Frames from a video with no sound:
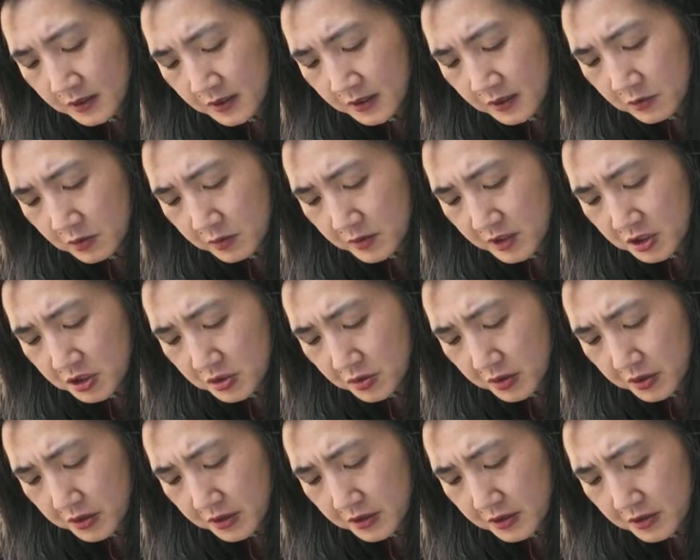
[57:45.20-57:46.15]
it would be
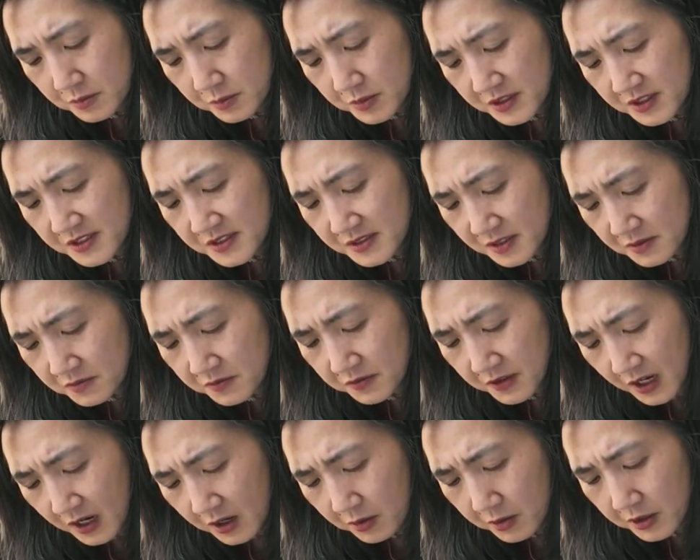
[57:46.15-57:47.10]
shorter, but the
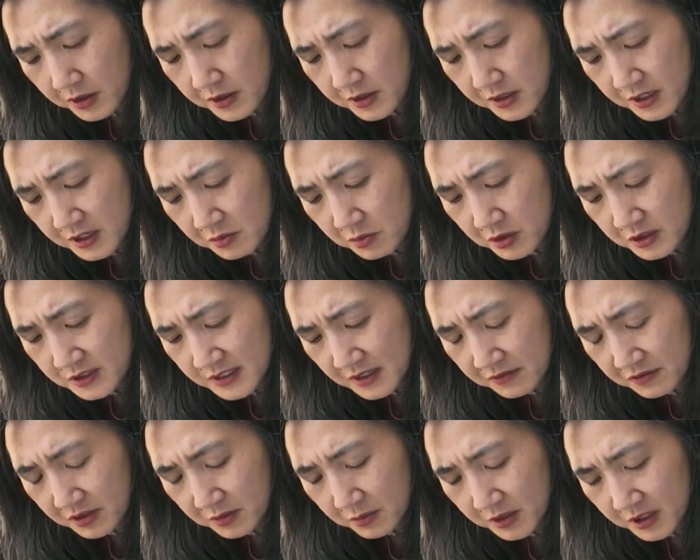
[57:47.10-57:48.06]
sunflower, it would
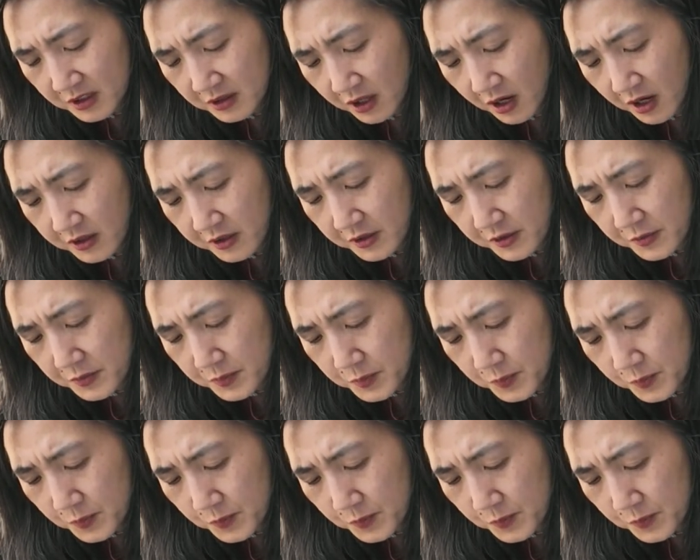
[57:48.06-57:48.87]
definitely be longer.